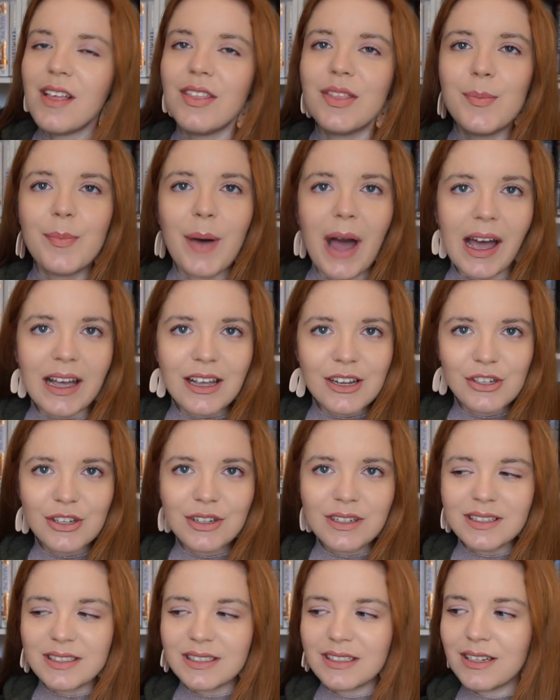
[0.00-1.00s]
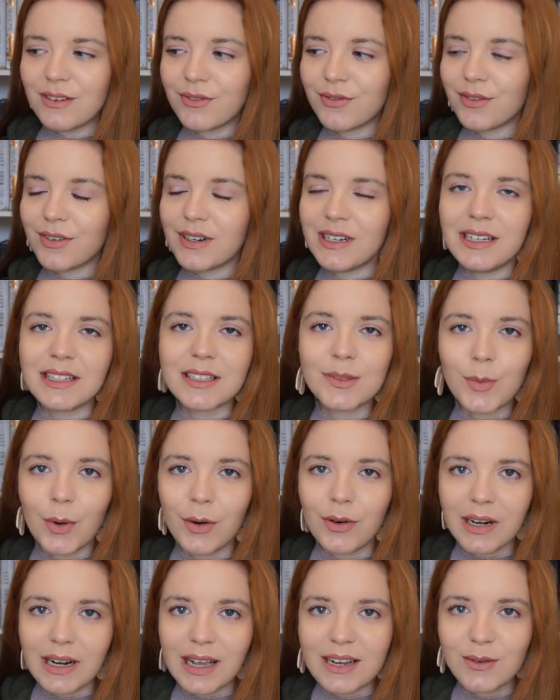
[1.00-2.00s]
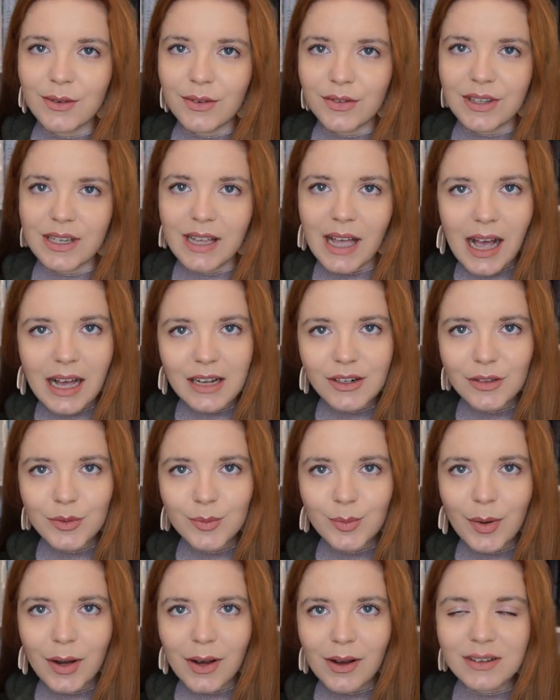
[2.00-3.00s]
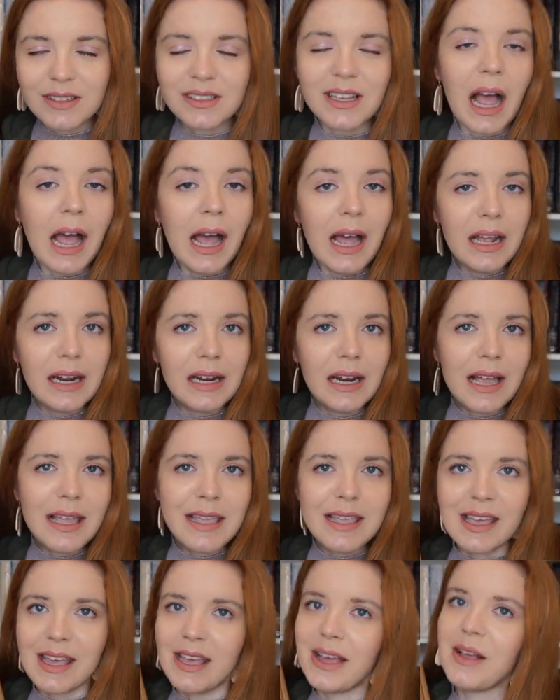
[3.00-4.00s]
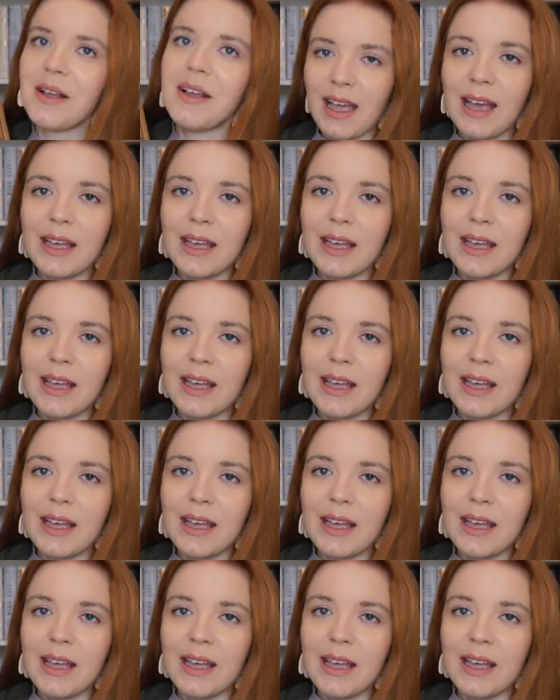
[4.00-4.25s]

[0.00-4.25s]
The packaging is different, it's more aligned with the adult box. I like it.